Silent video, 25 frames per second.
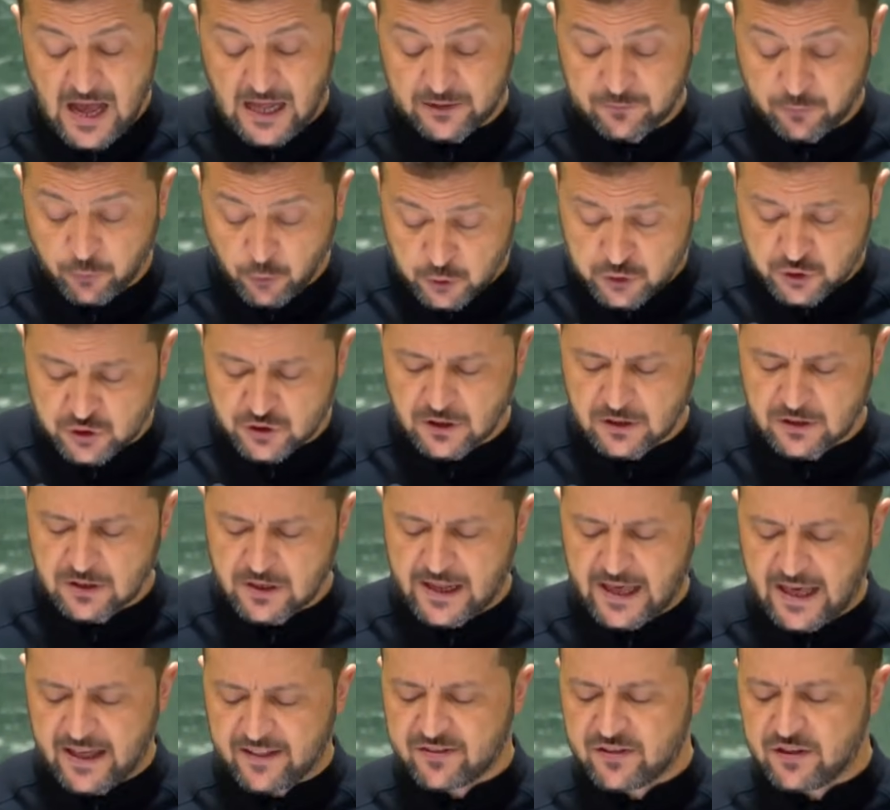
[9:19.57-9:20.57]

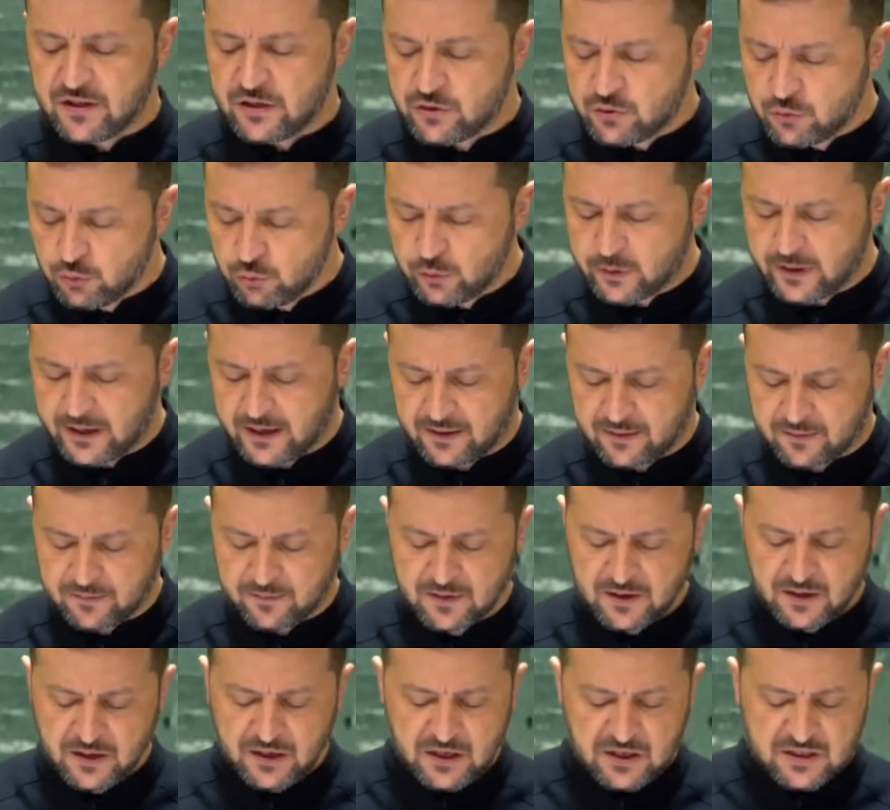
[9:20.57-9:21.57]
Unfortunately, at the
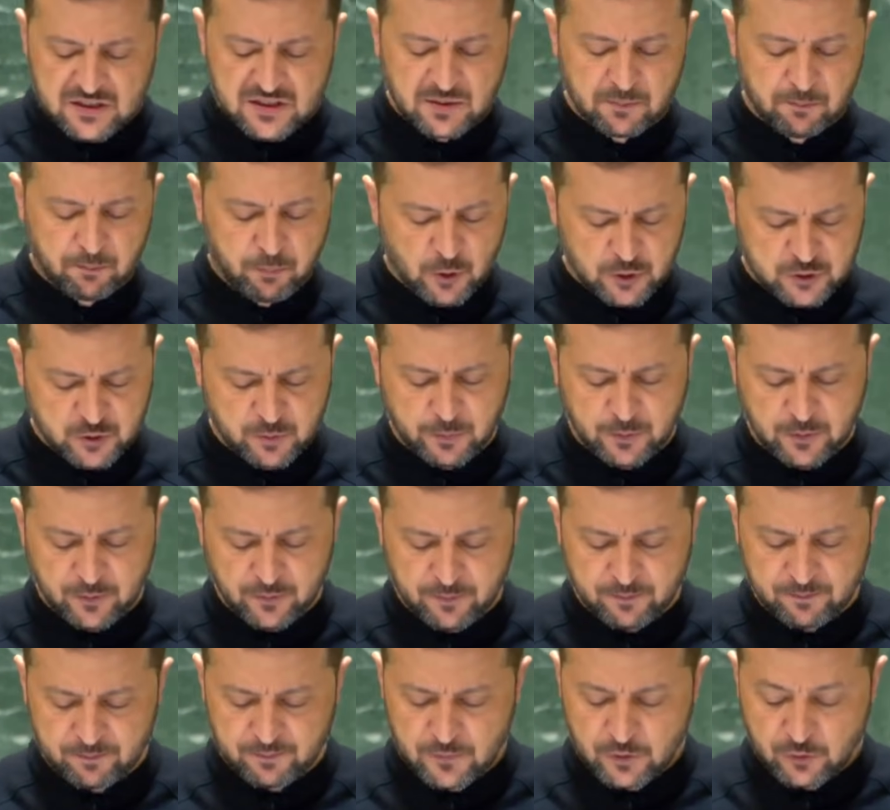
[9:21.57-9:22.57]
UN, it's
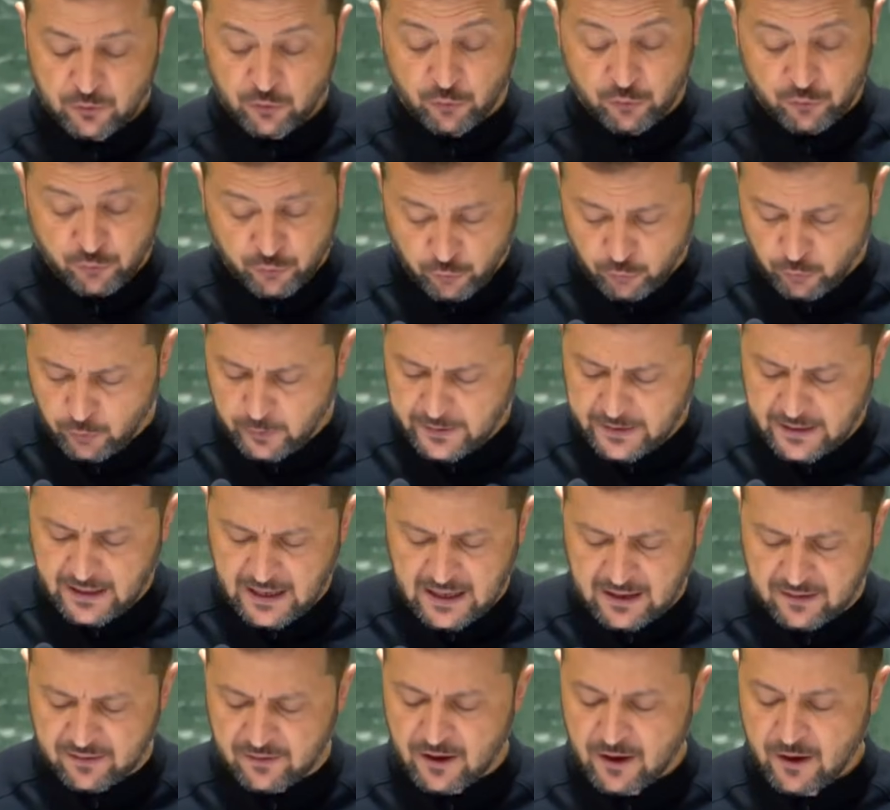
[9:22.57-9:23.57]
impossible to truly
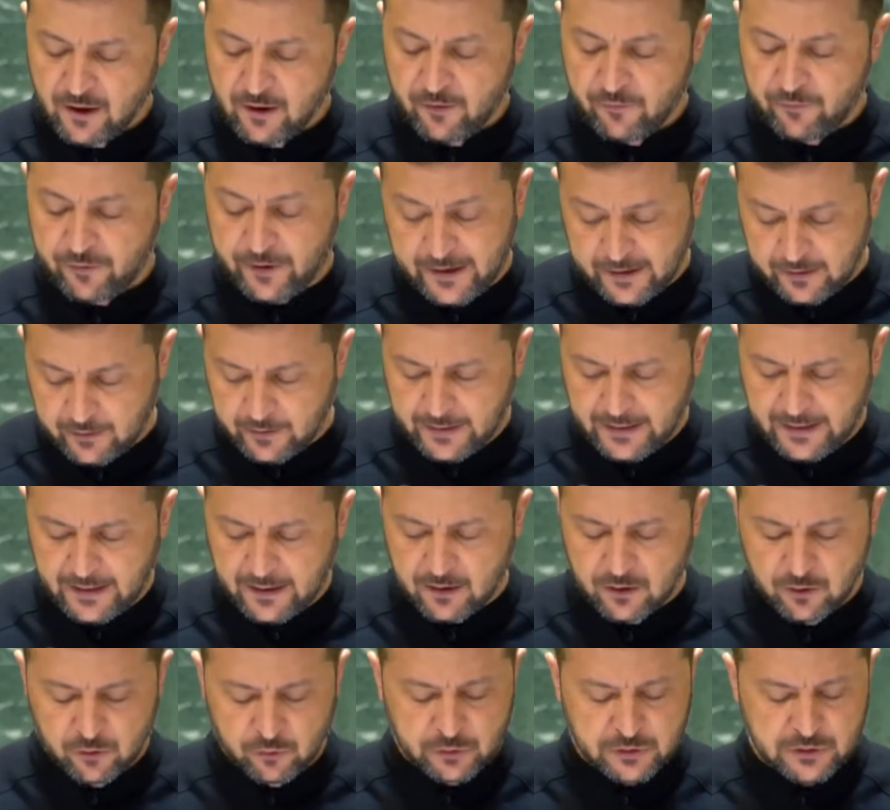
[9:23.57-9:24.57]
and
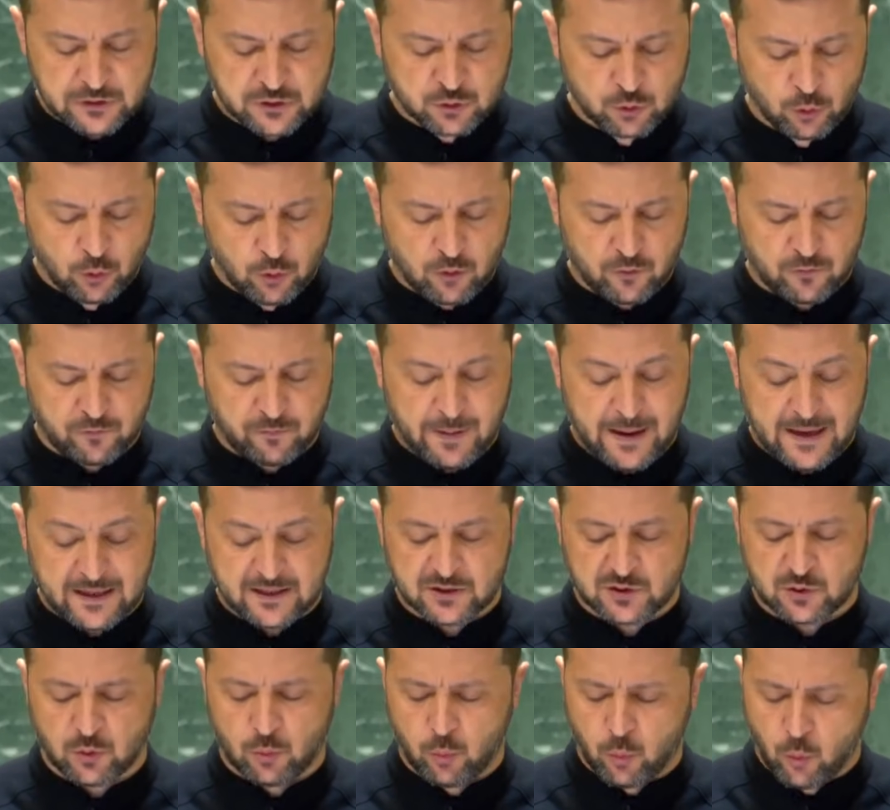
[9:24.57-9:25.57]
fairly resolve
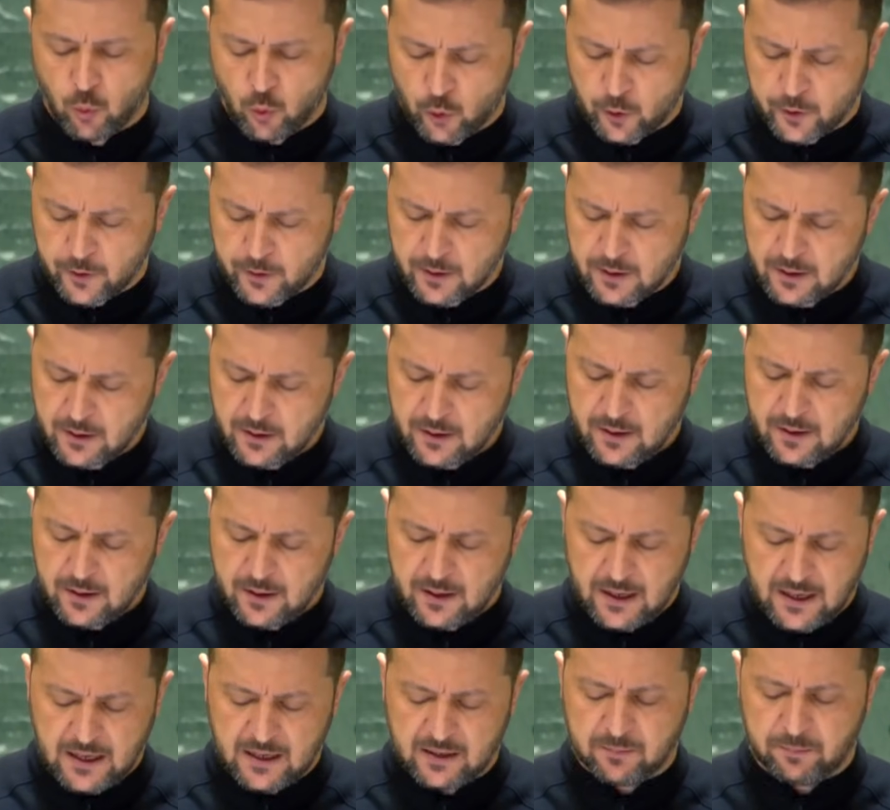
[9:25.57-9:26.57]
matters of war
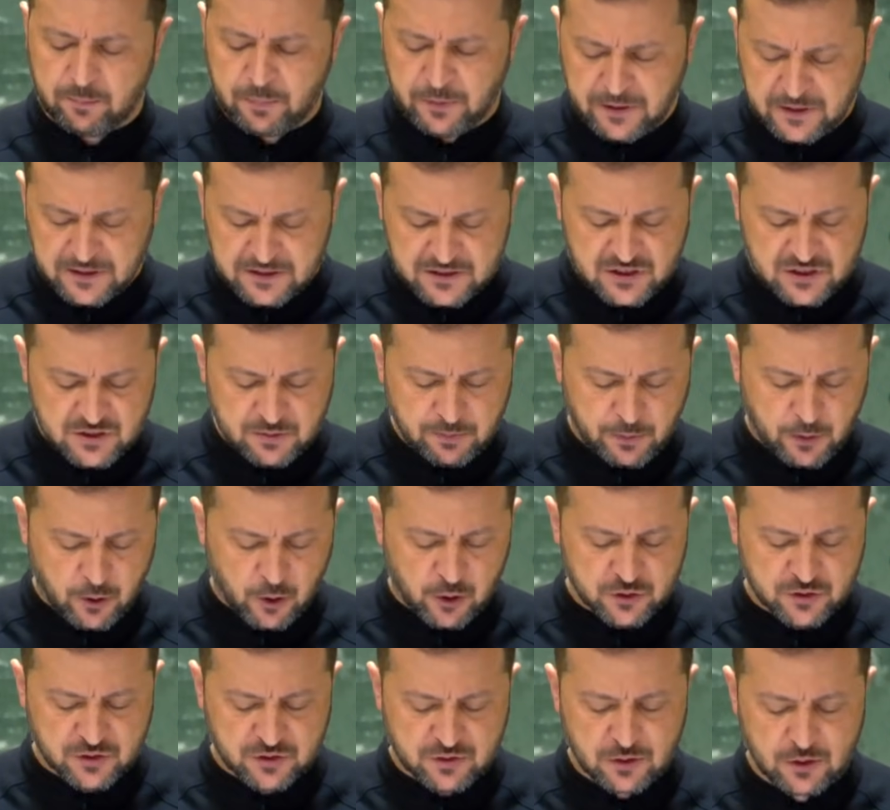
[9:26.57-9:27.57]
and peace
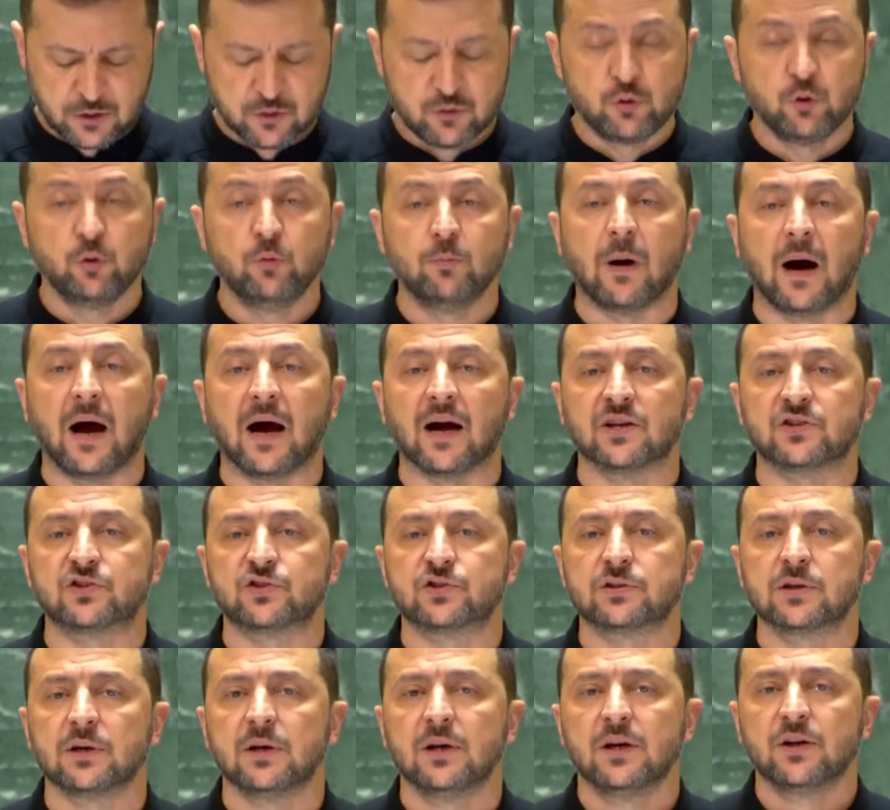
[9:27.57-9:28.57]
because too
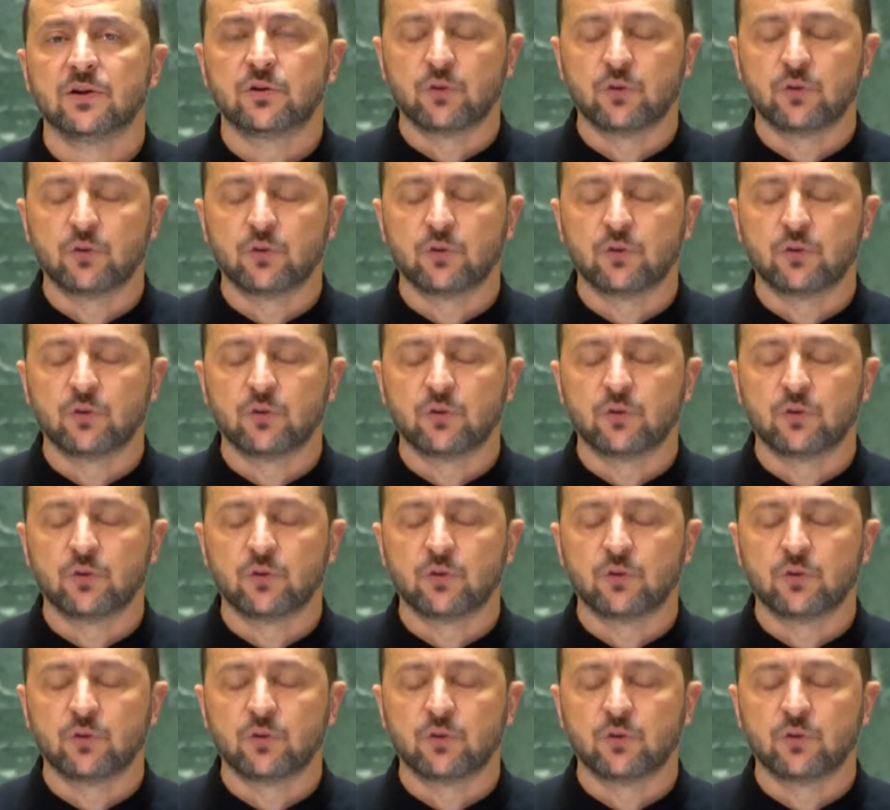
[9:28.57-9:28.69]
much